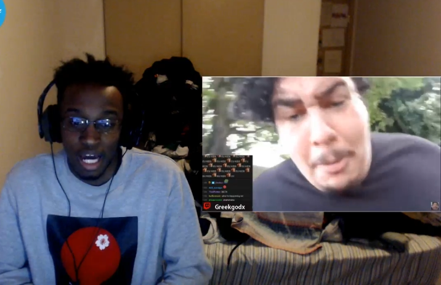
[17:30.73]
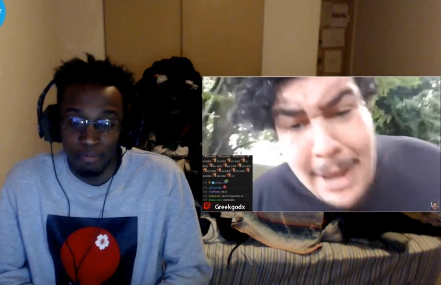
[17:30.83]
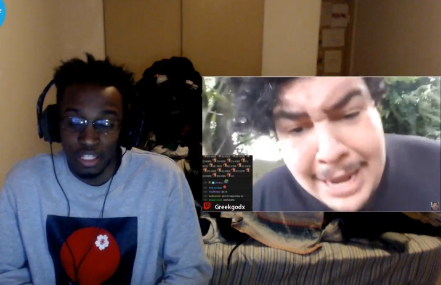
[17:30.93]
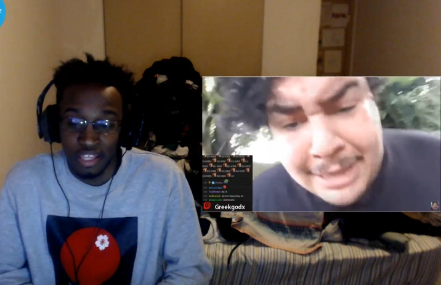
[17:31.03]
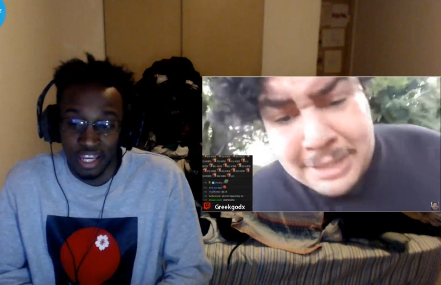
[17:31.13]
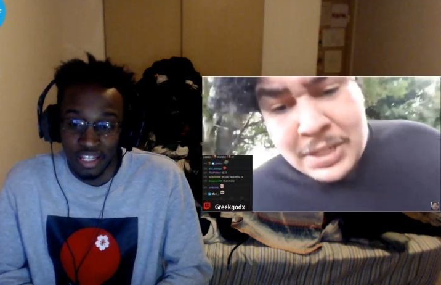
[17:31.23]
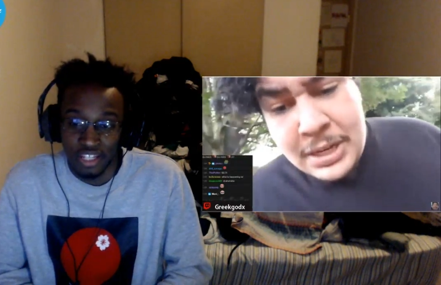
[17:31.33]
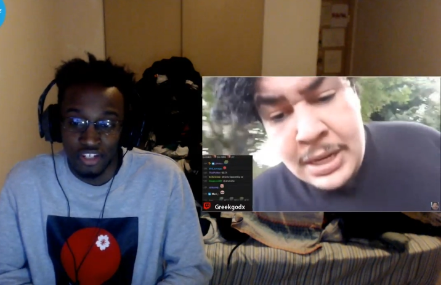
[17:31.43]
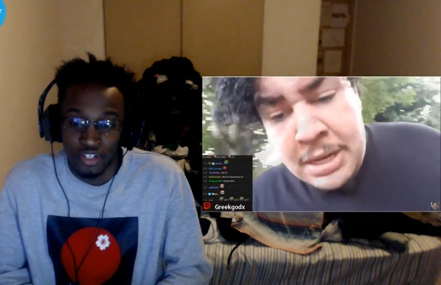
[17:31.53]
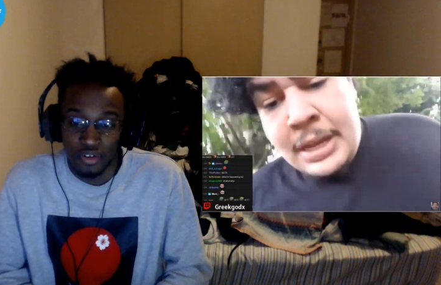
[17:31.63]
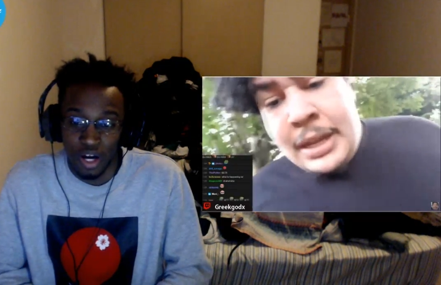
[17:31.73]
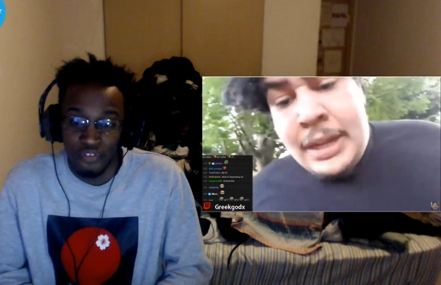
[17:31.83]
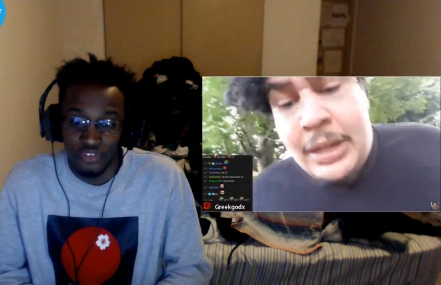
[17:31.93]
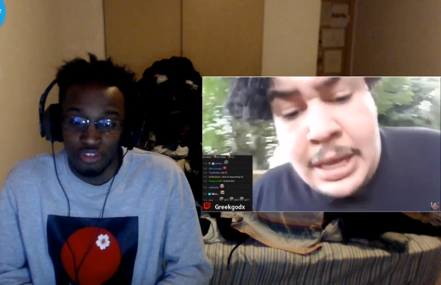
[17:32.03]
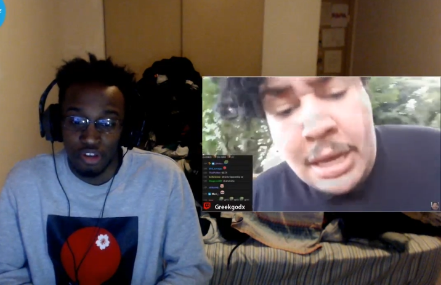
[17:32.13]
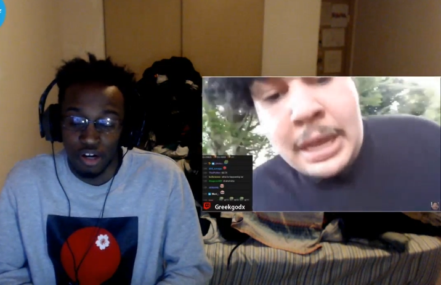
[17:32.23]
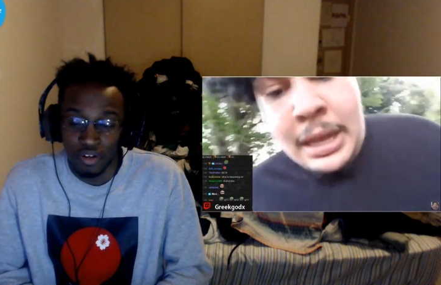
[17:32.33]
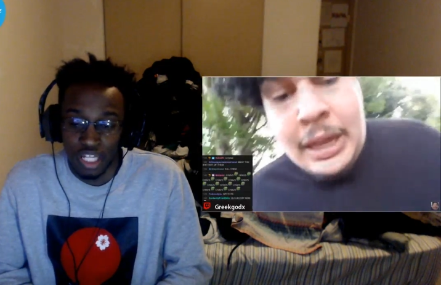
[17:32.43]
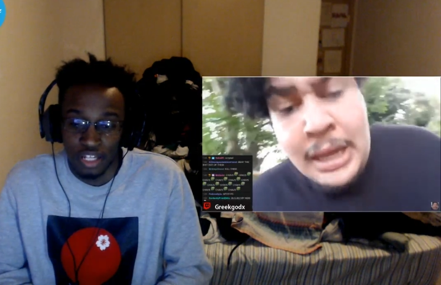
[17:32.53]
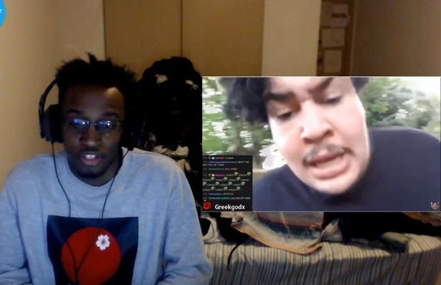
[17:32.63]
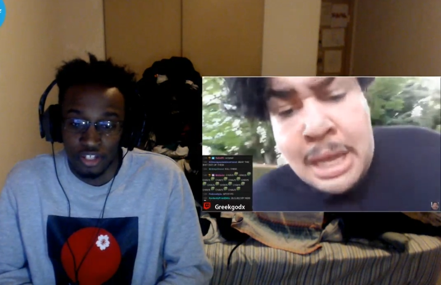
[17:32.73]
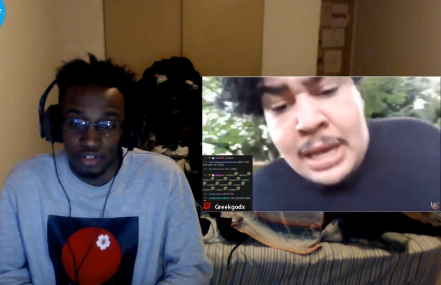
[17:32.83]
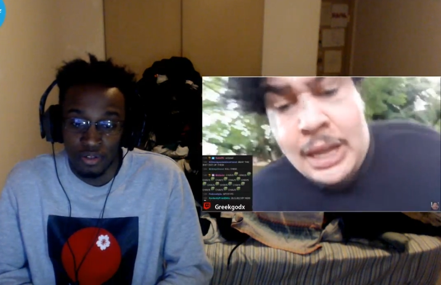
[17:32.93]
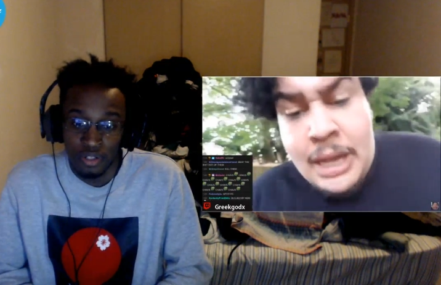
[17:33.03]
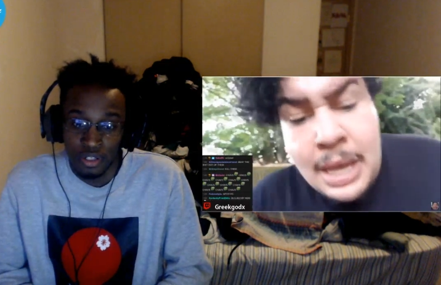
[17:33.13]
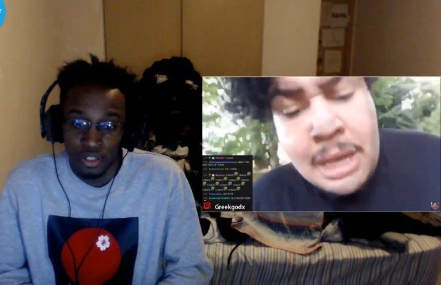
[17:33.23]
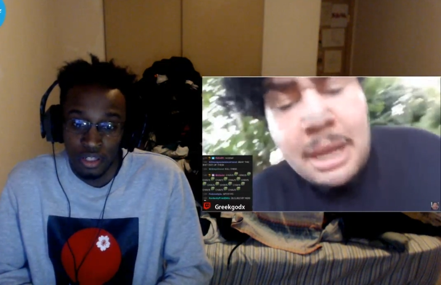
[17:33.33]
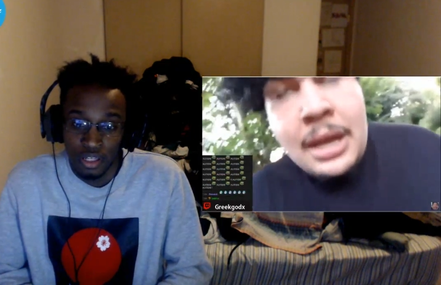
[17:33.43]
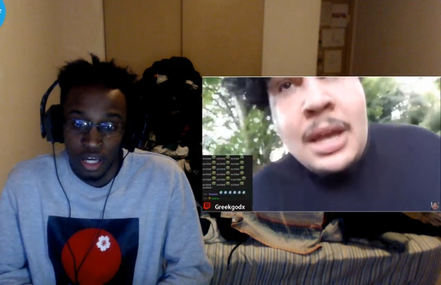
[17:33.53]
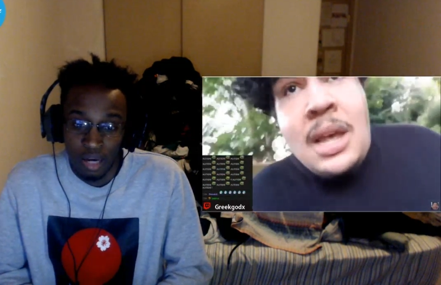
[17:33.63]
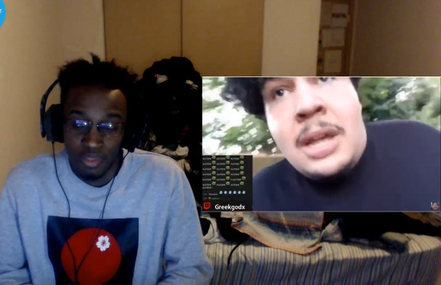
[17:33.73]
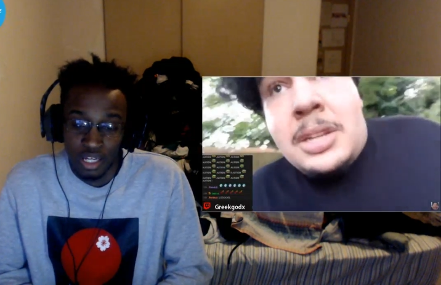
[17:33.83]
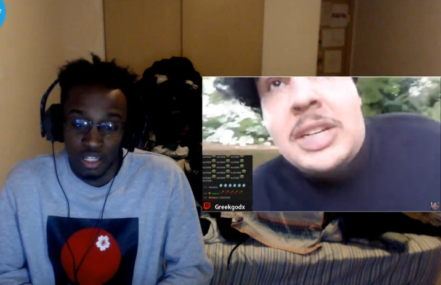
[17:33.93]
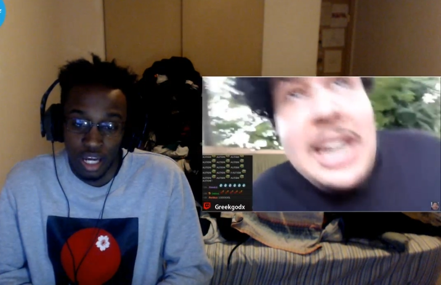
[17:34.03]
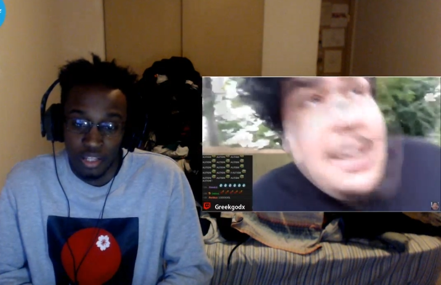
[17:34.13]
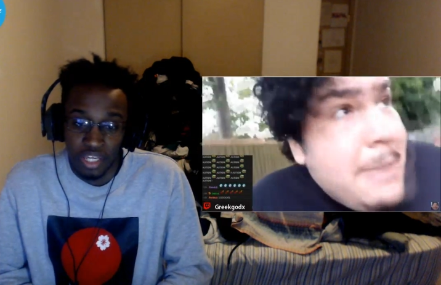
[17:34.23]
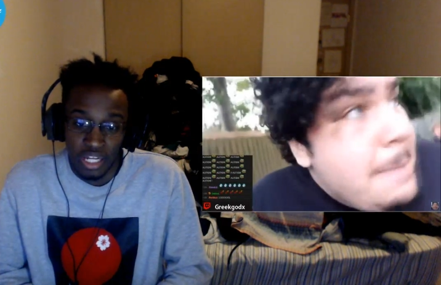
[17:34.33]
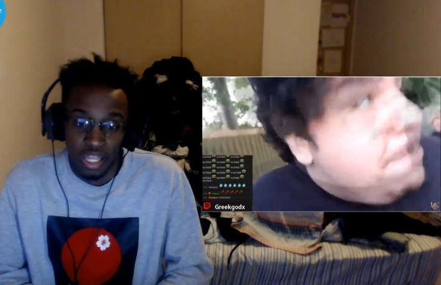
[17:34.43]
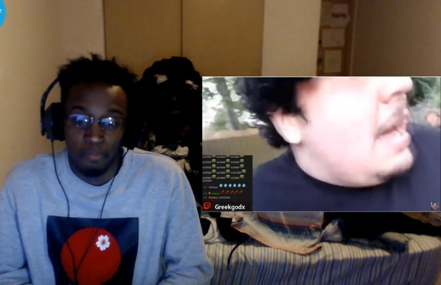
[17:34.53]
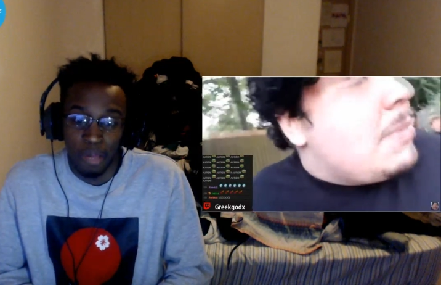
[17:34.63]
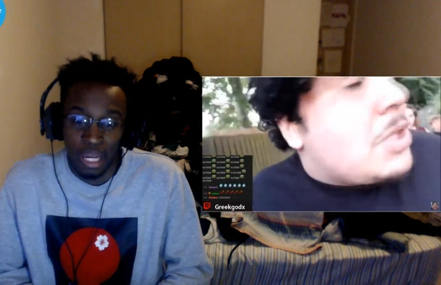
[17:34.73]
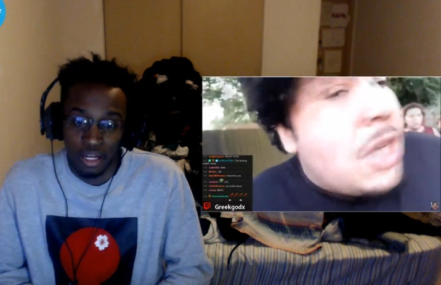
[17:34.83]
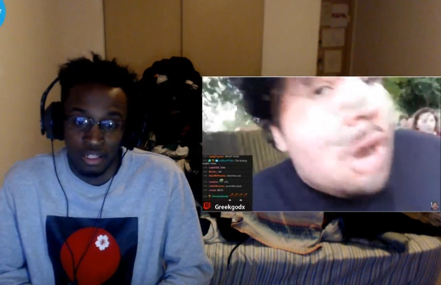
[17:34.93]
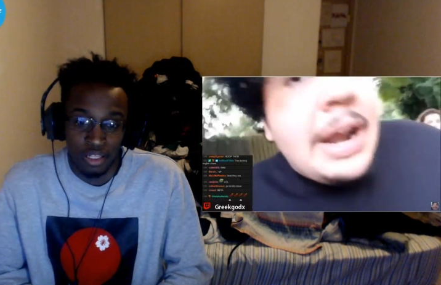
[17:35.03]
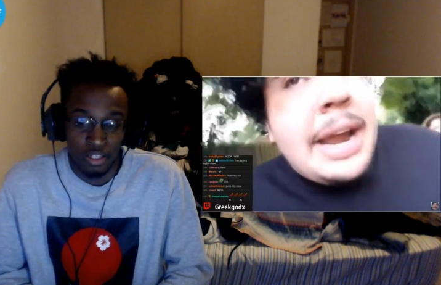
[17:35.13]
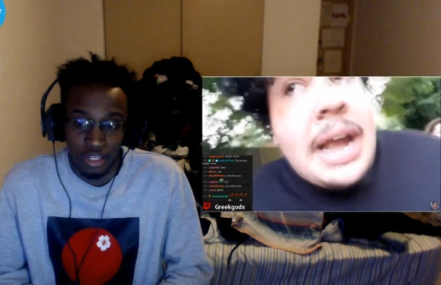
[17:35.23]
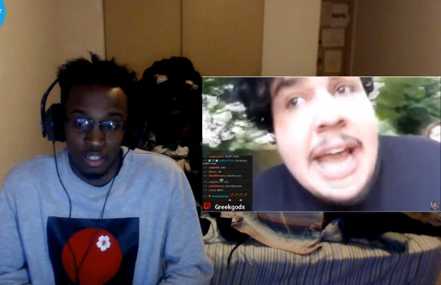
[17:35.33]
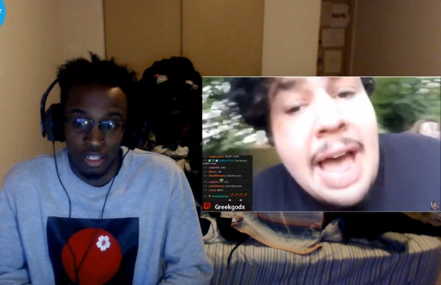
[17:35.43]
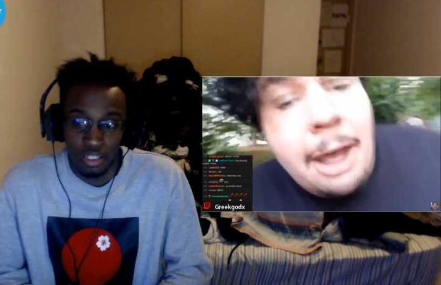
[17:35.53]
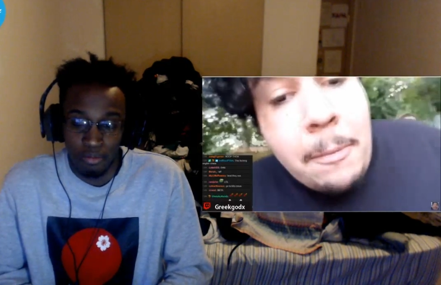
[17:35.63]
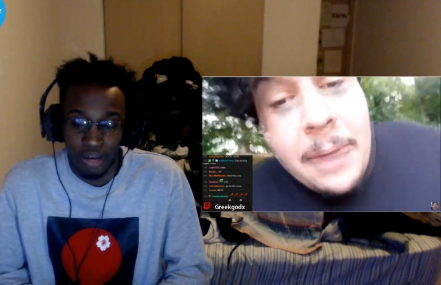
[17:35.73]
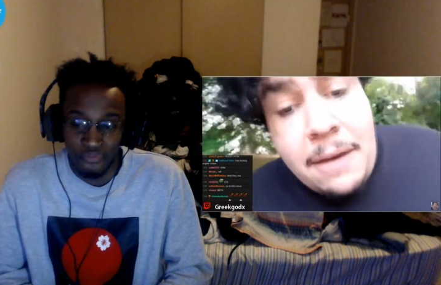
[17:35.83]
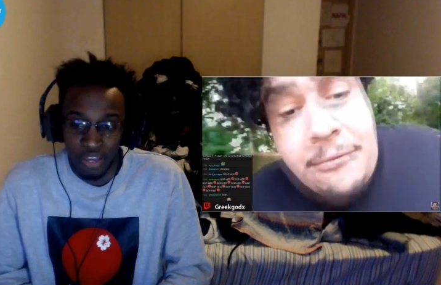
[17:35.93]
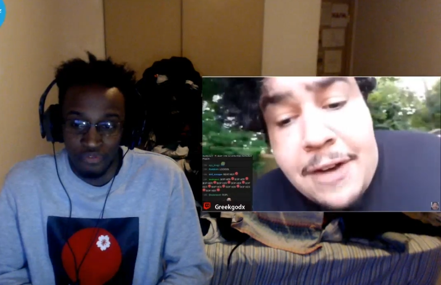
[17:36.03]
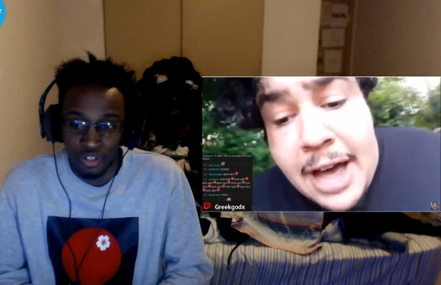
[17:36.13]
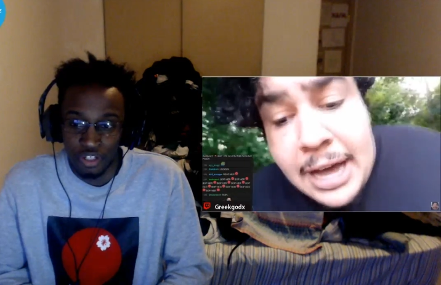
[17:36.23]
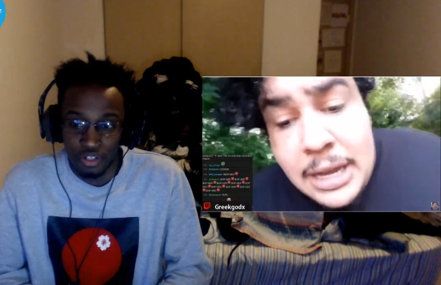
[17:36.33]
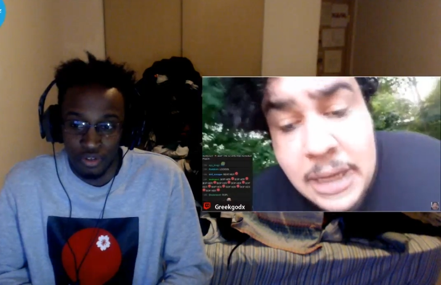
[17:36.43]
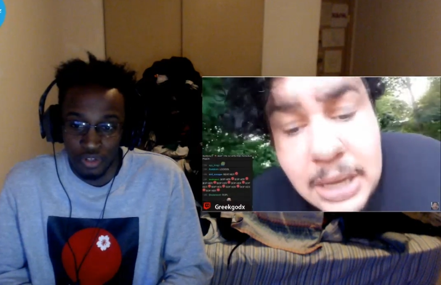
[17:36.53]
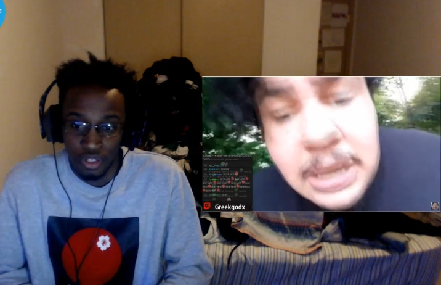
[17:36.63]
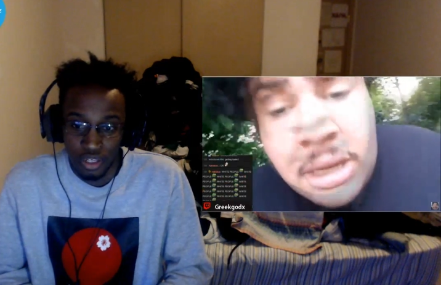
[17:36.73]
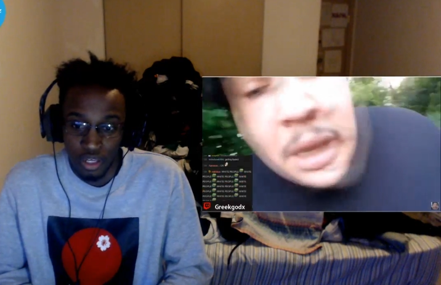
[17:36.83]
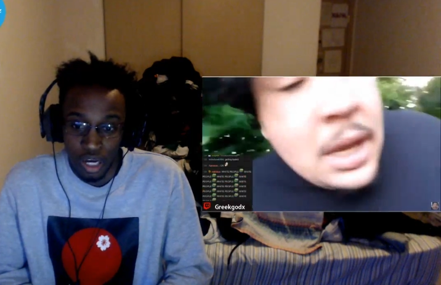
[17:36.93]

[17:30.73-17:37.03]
Speaker 1: gonna take this shoe off and throw it at you. I'm like, nah, I take that back because these are these are my favorite shoes. I'm